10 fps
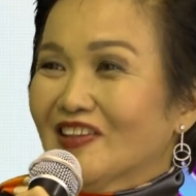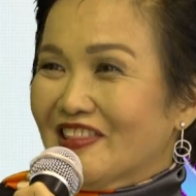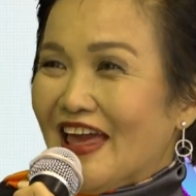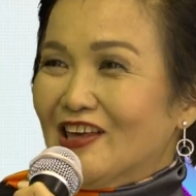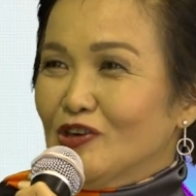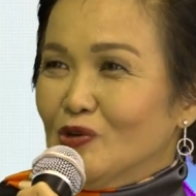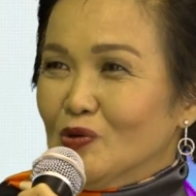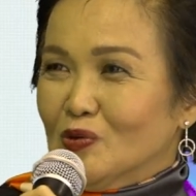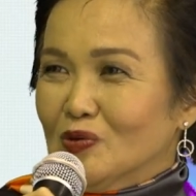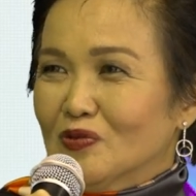Thank
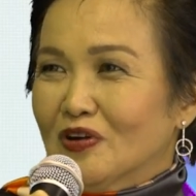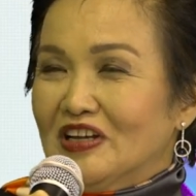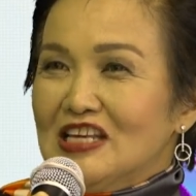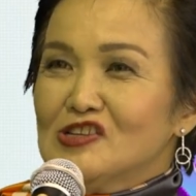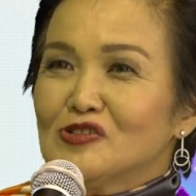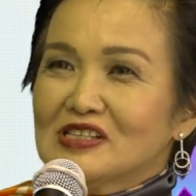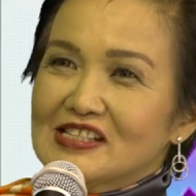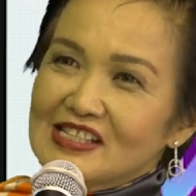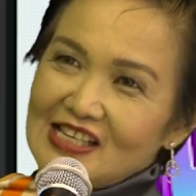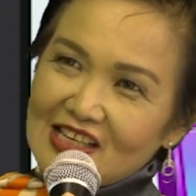you. Very
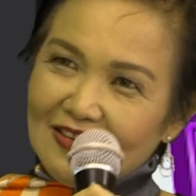interesting.